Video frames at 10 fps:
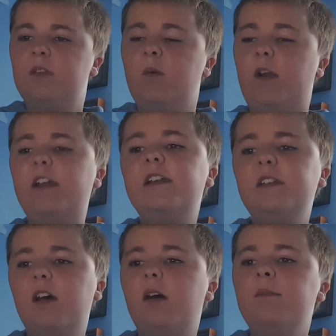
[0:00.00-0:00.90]
What I didn't
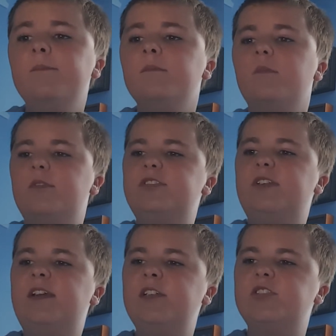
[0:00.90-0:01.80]
know was in the
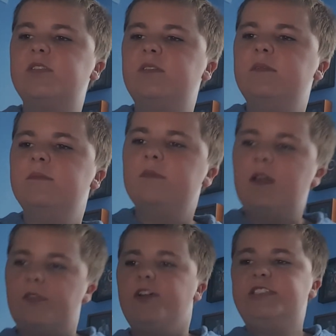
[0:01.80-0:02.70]
kitchen
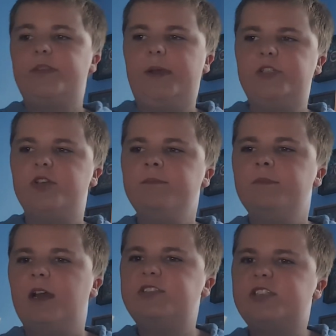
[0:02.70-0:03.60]
and the rest of the mansion
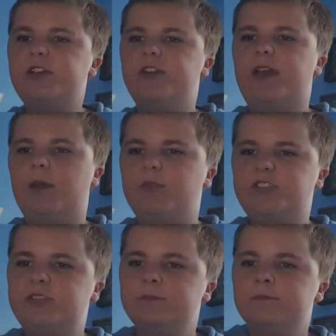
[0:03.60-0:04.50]
had security cameras.